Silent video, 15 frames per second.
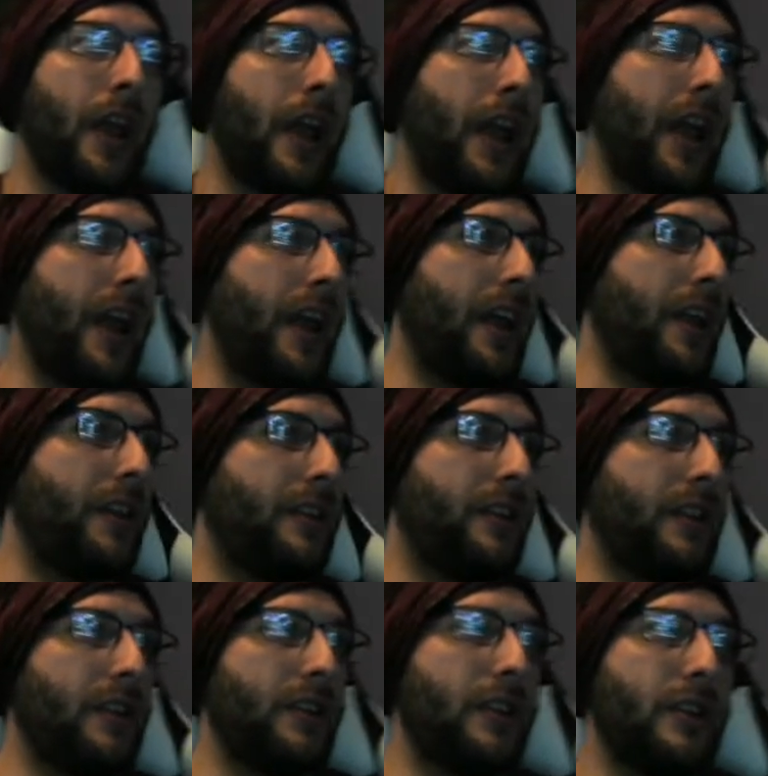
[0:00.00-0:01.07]
and
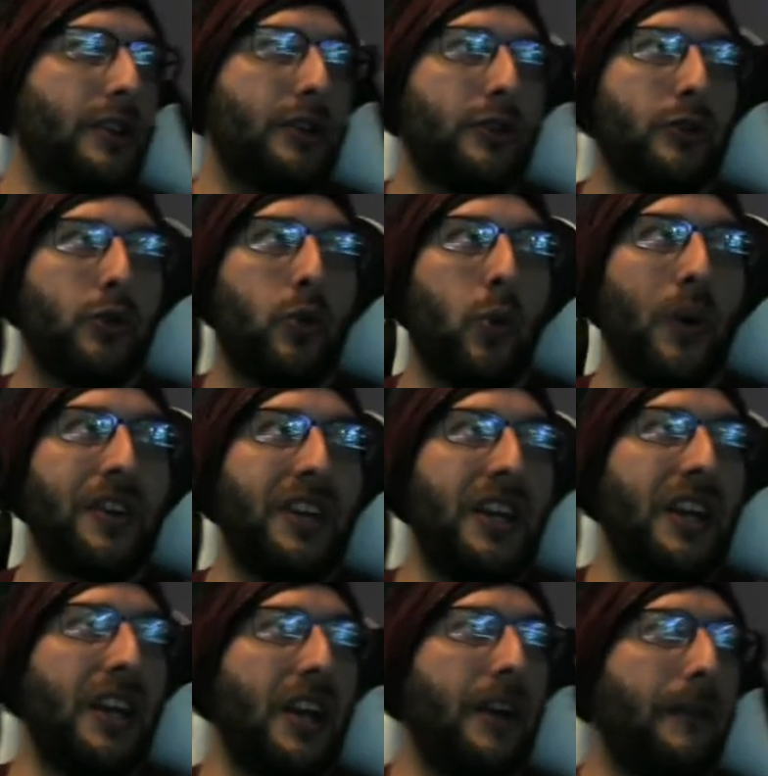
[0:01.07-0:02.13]

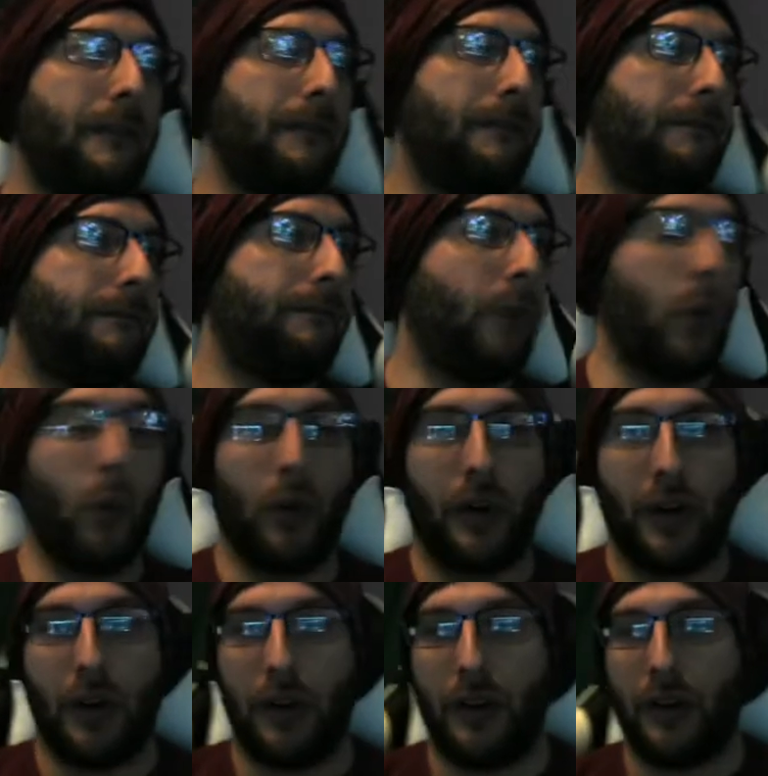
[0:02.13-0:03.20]

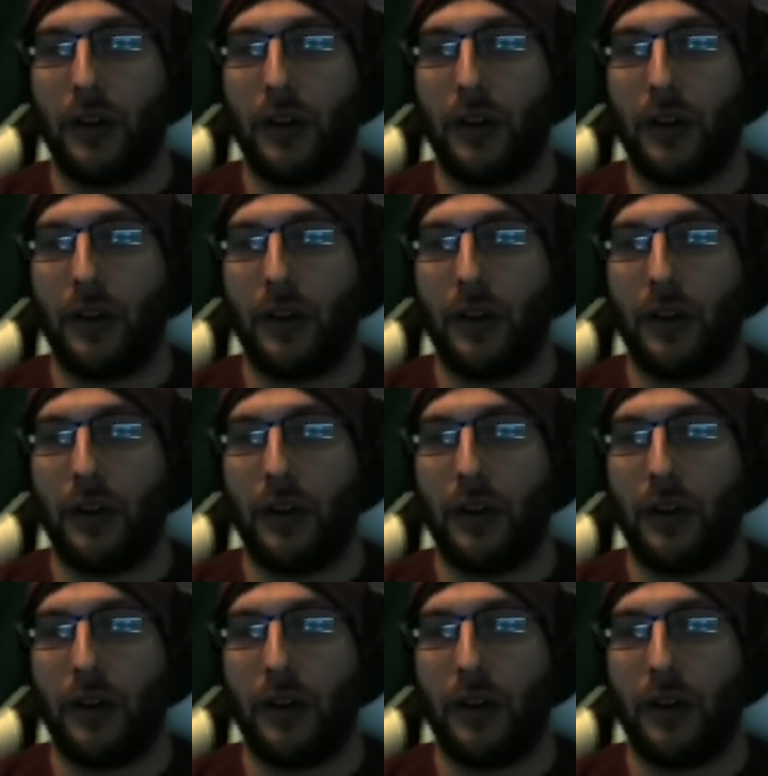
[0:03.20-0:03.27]
24